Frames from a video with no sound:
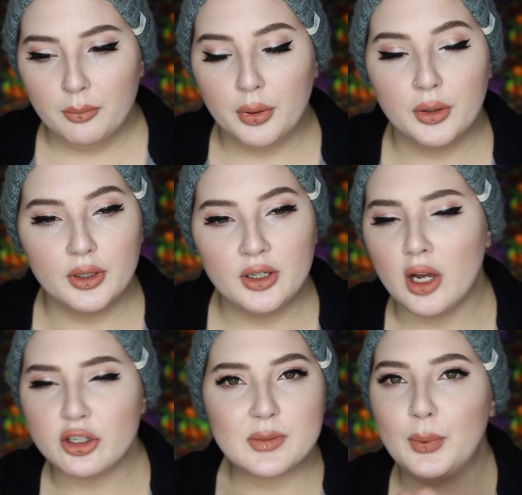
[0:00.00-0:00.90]
put,
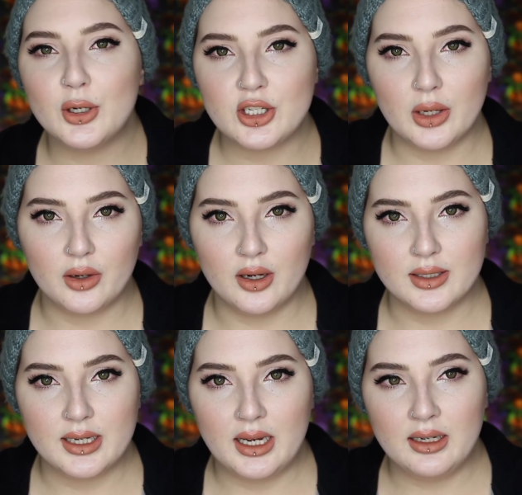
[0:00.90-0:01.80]
not just push out
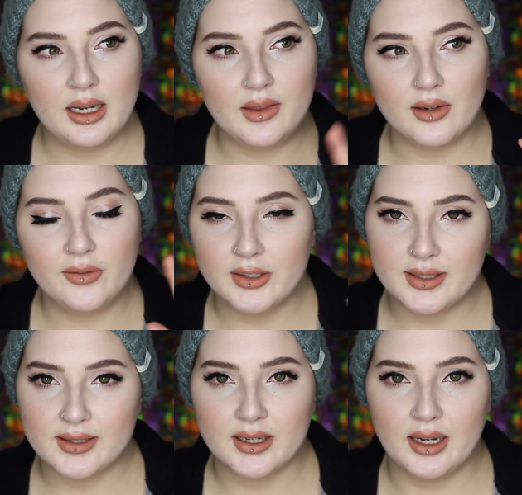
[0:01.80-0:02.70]
content and then feel
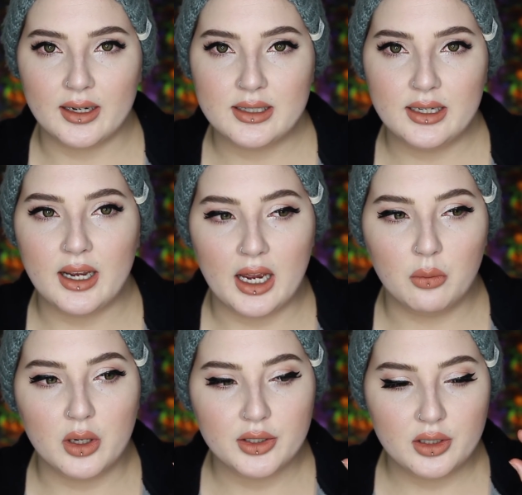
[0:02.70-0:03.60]
disconnected.
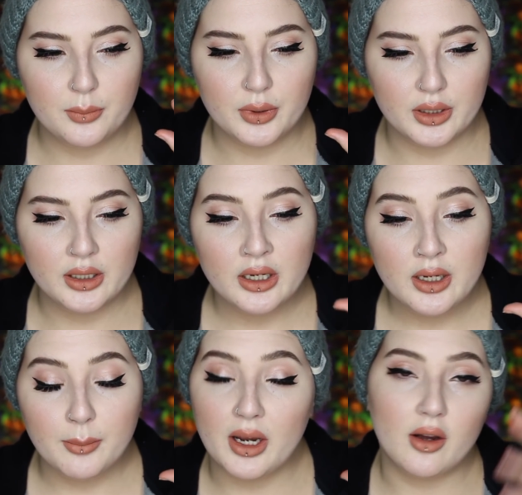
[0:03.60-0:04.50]
I want to put
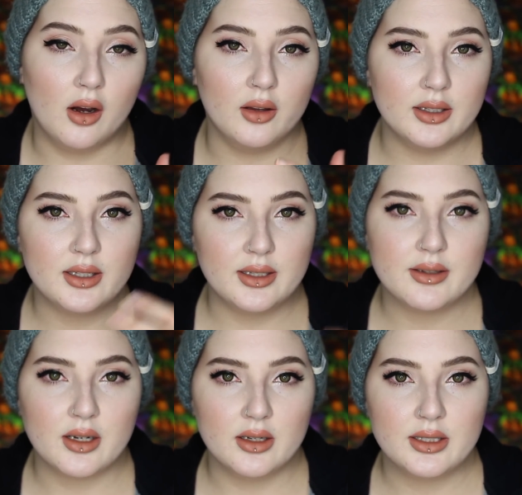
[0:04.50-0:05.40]
my all into
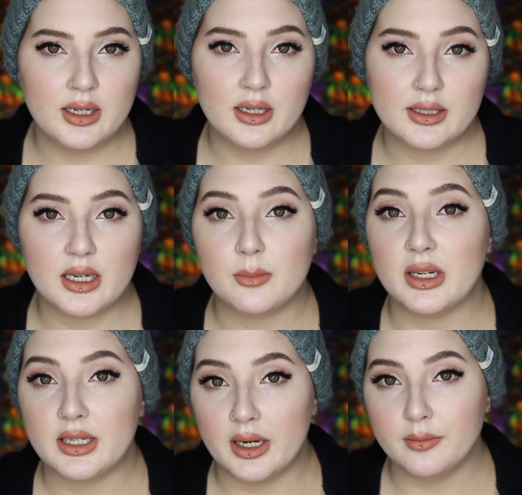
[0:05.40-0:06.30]
this content and take
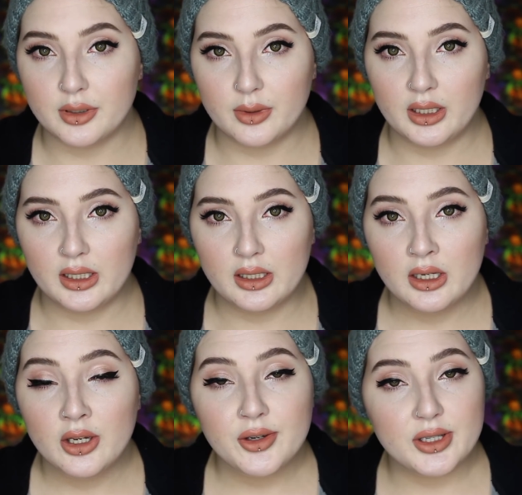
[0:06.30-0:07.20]
my time doing it
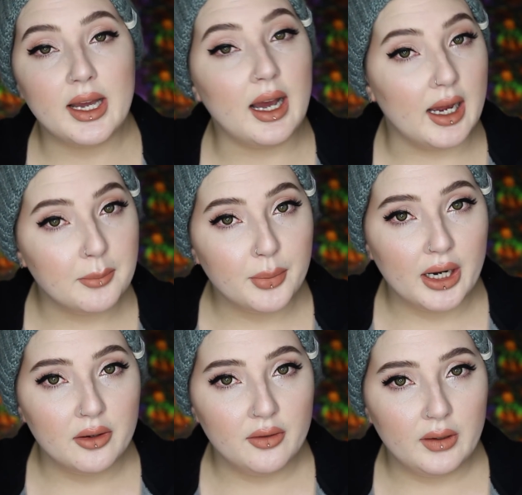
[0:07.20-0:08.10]
so that I'm
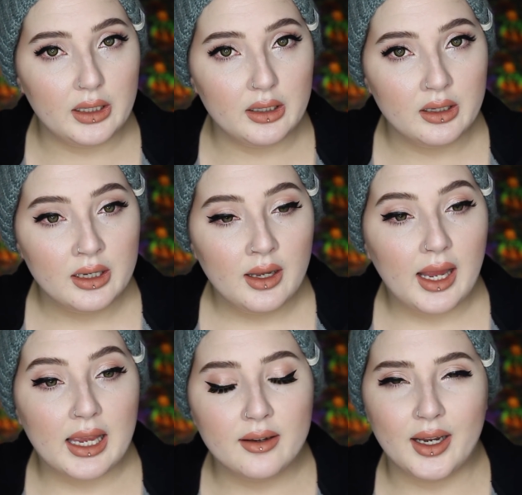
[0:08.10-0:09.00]
proud of it
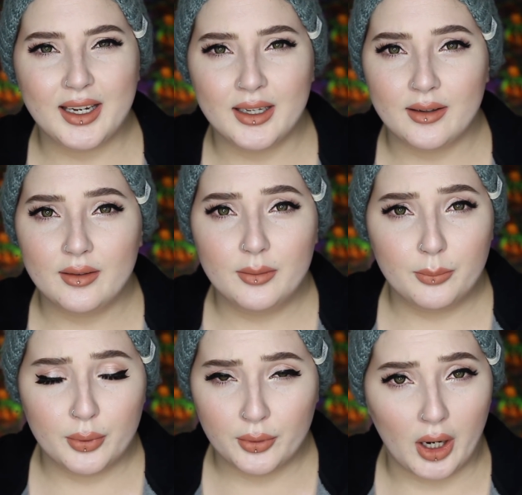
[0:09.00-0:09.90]
and I can
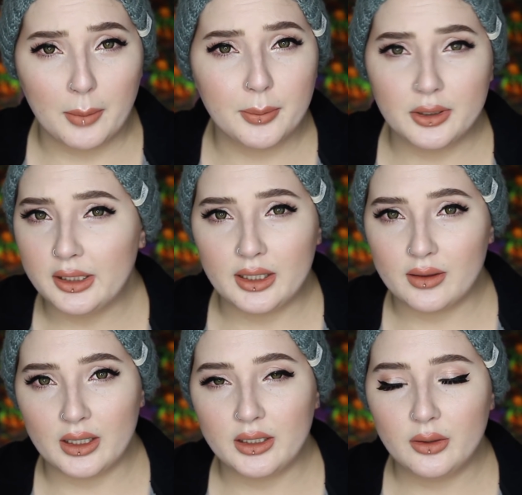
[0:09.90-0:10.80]
properly
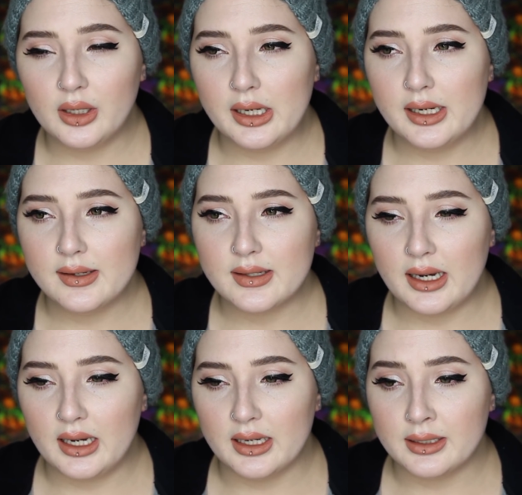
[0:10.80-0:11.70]
thank you guys,
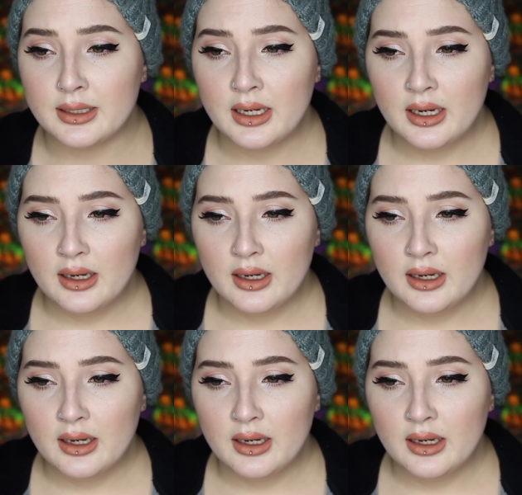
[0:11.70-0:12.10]
and